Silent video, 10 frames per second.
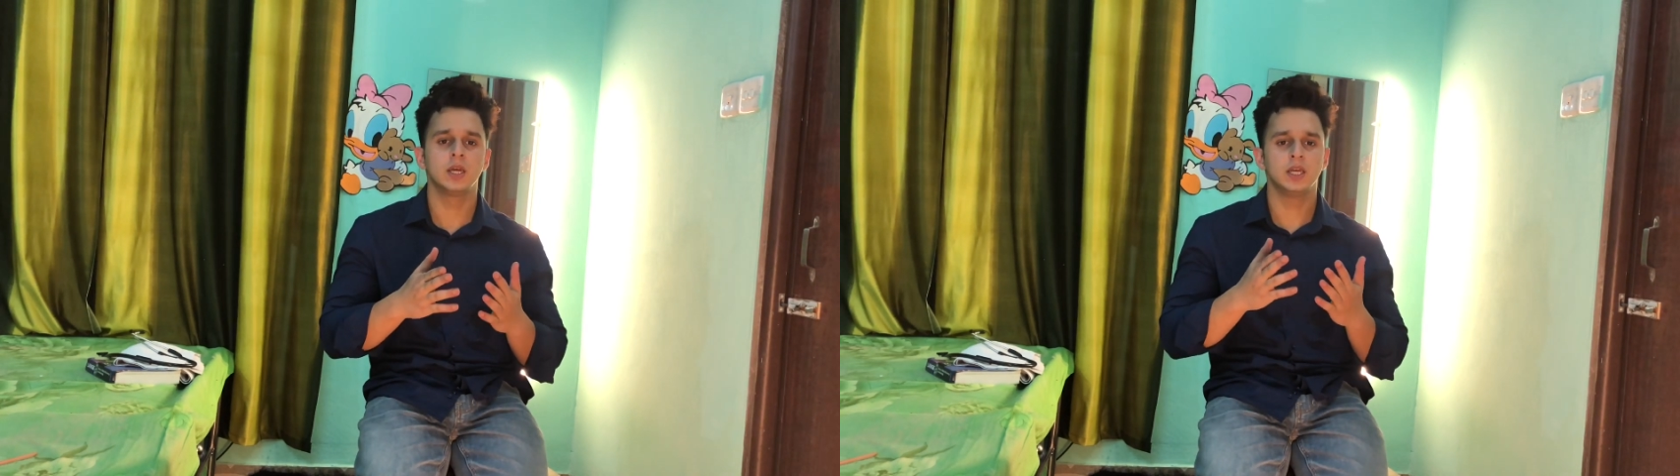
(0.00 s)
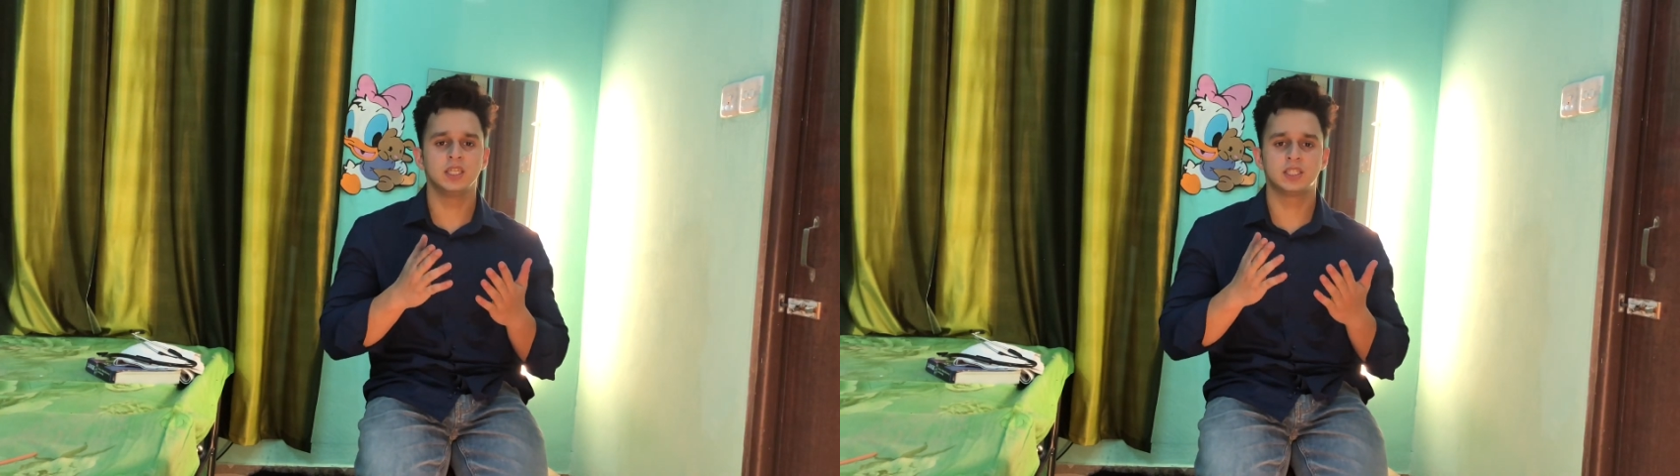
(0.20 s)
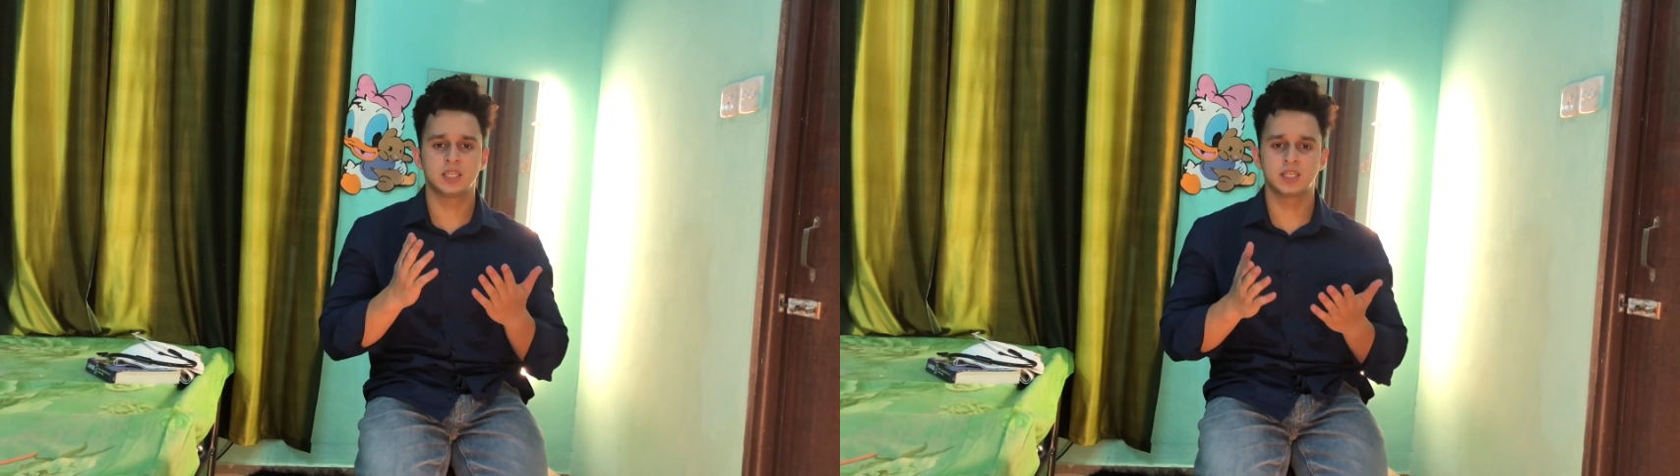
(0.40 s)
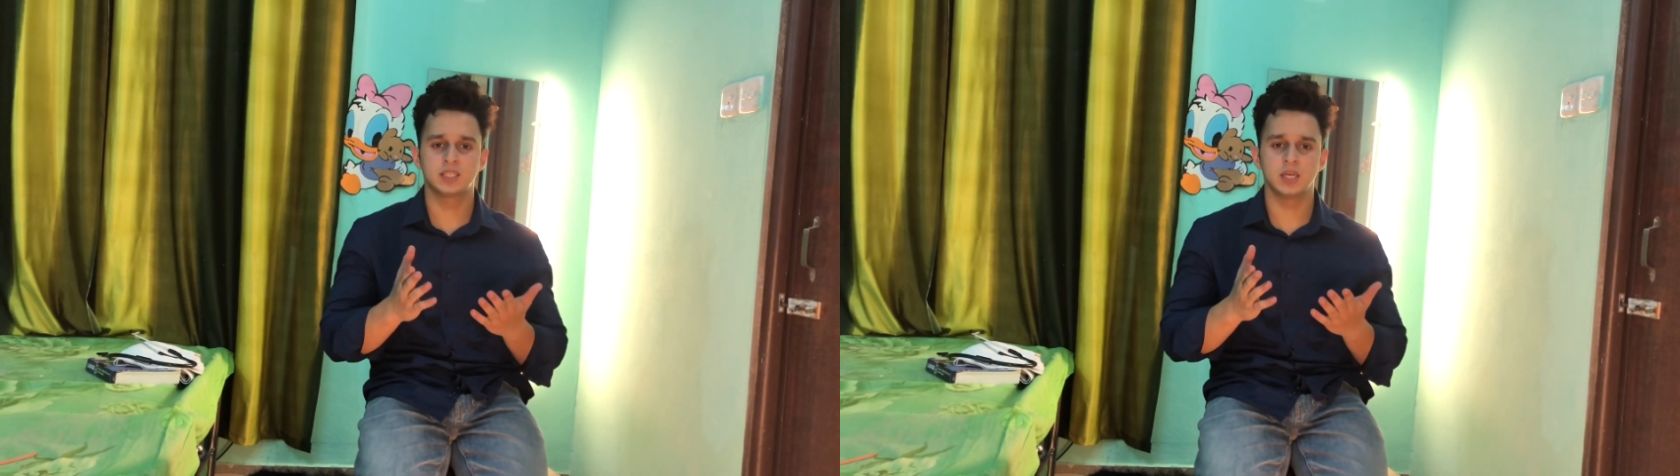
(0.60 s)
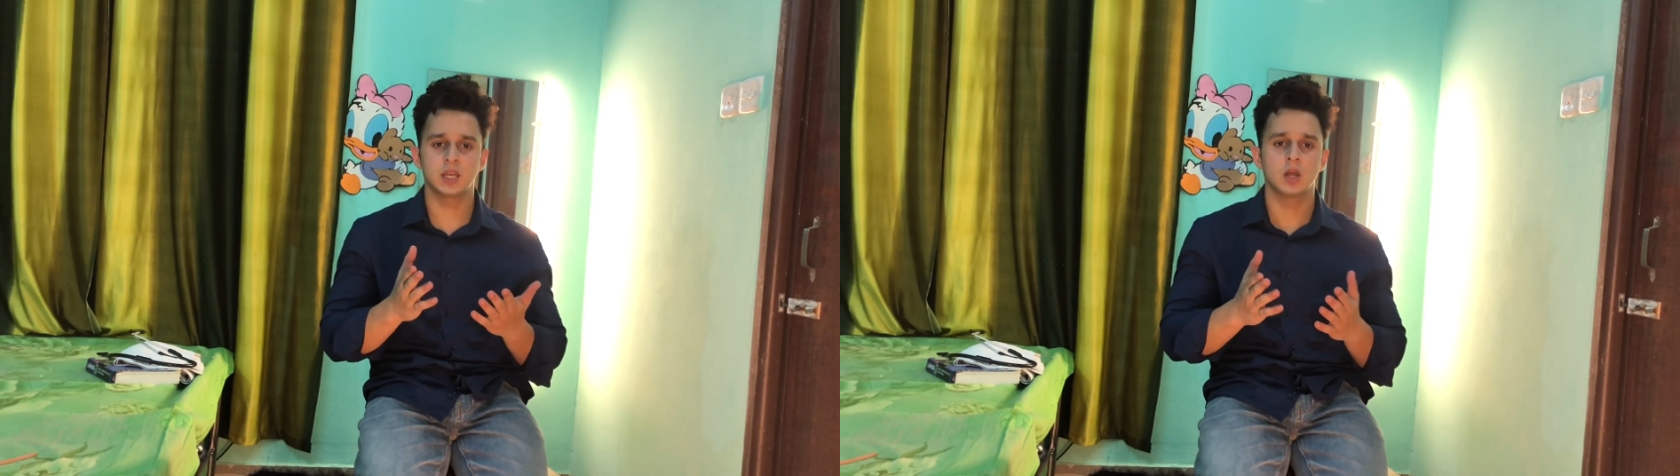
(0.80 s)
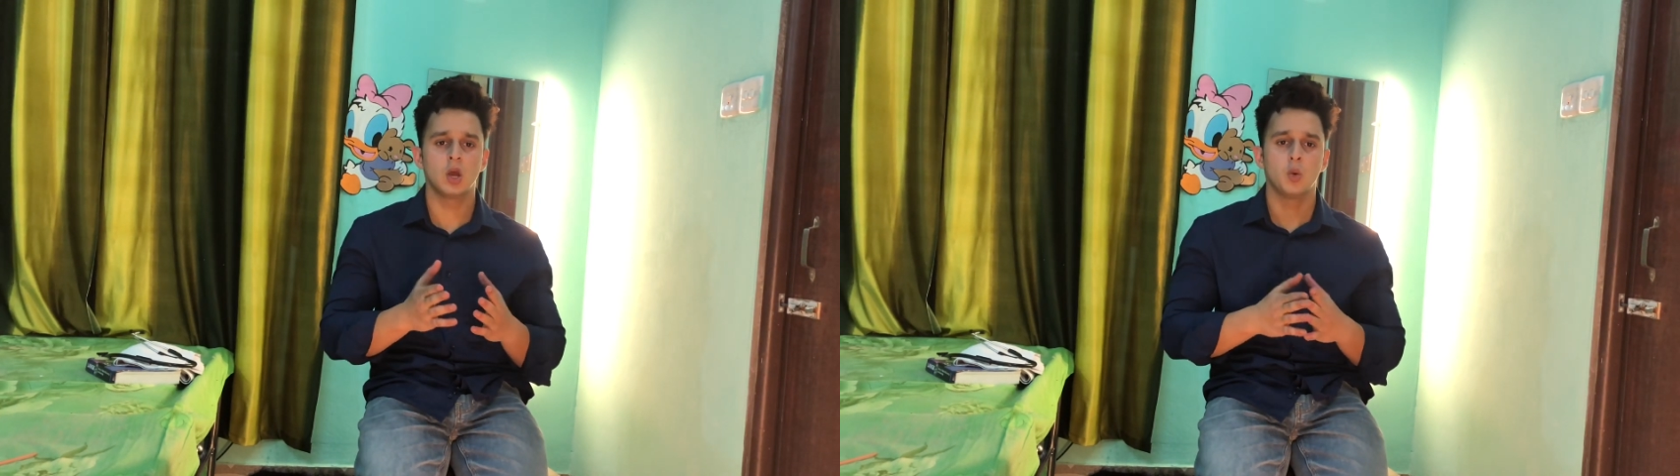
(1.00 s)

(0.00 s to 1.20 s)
is 6 years.